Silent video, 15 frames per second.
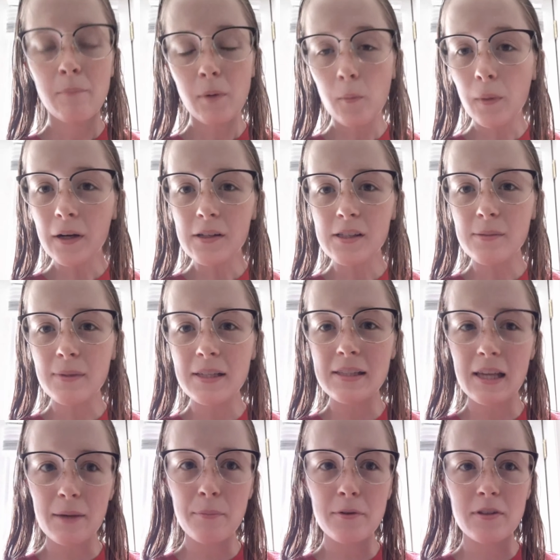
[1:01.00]
But what are some
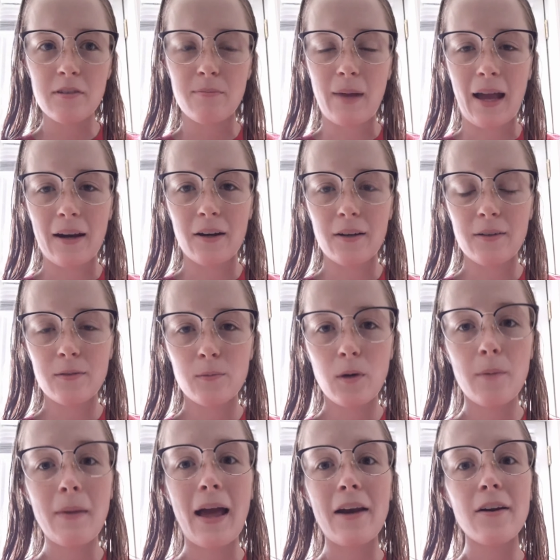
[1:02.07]
examples of matter?
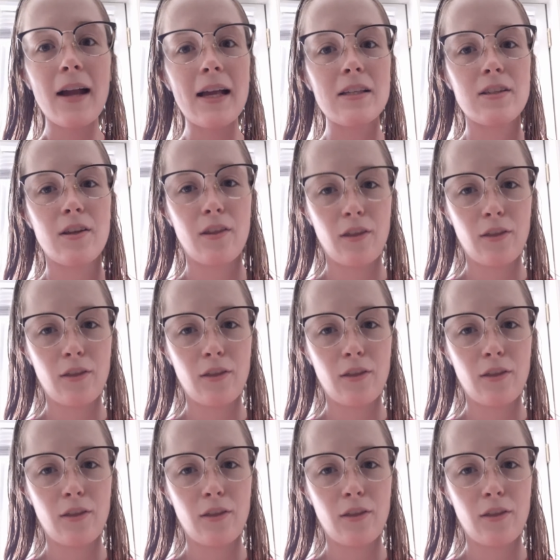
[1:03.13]
Well, matter has